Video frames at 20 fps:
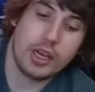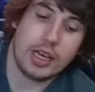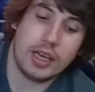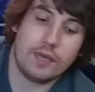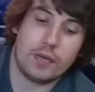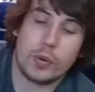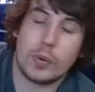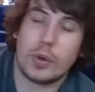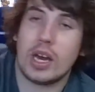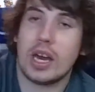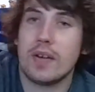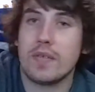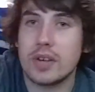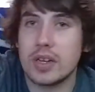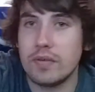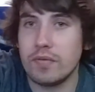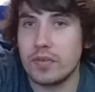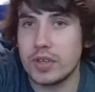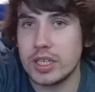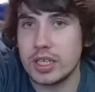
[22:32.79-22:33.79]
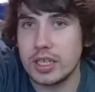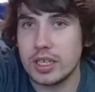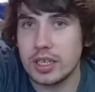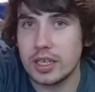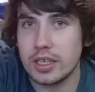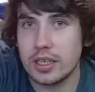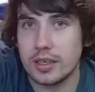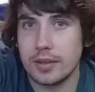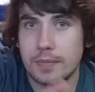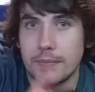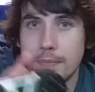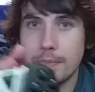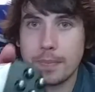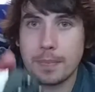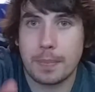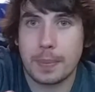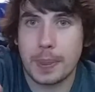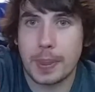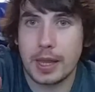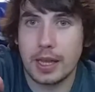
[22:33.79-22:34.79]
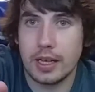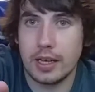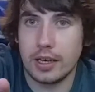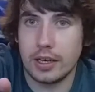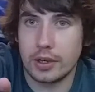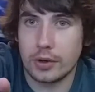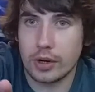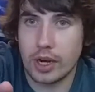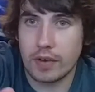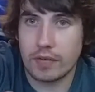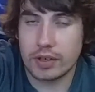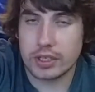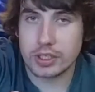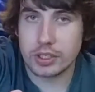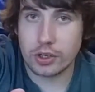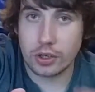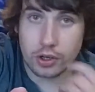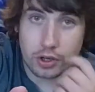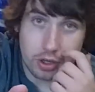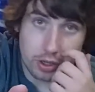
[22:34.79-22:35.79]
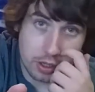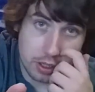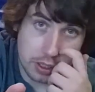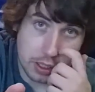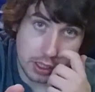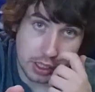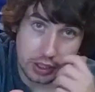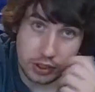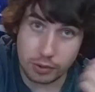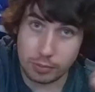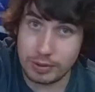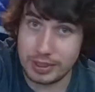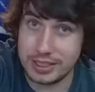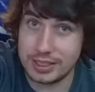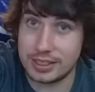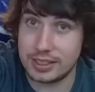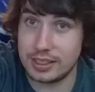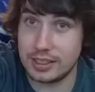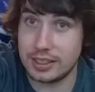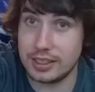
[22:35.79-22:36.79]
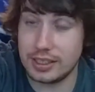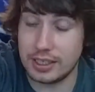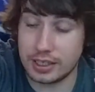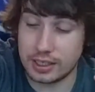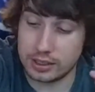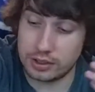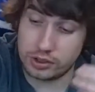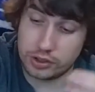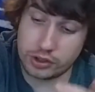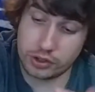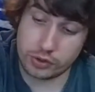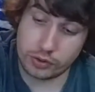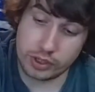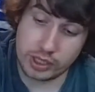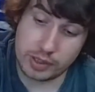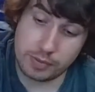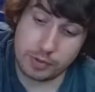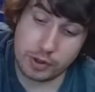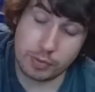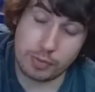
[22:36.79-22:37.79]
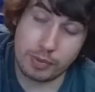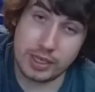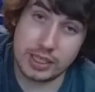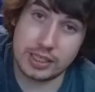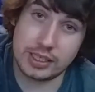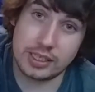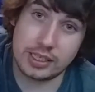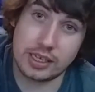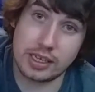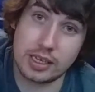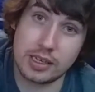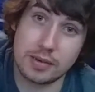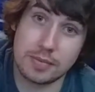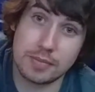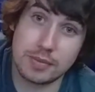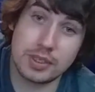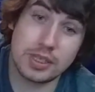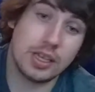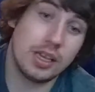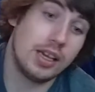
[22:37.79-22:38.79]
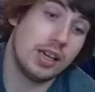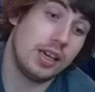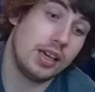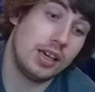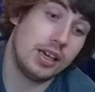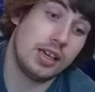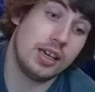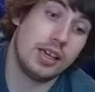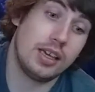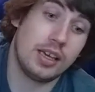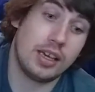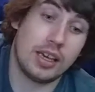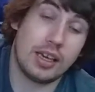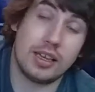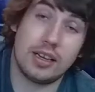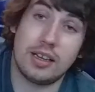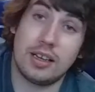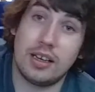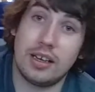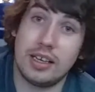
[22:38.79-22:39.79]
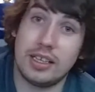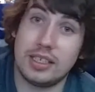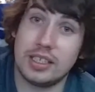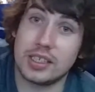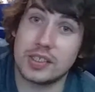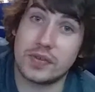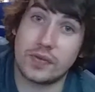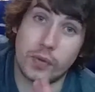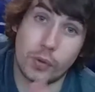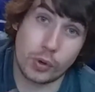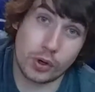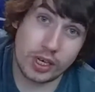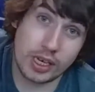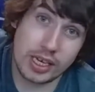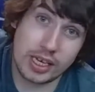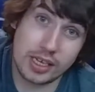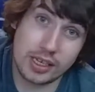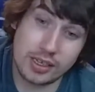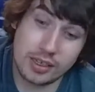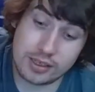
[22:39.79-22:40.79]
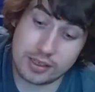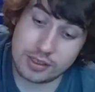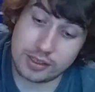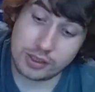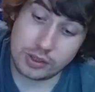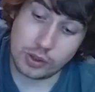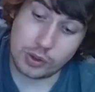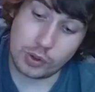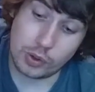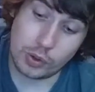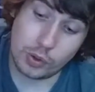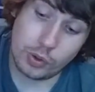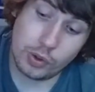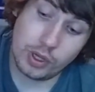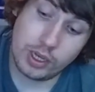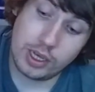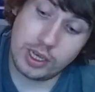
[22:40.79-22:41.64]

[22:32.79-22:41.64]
If you have an NVIDIA graphics card in your PC, it can stream your PC games, and it does 4K, so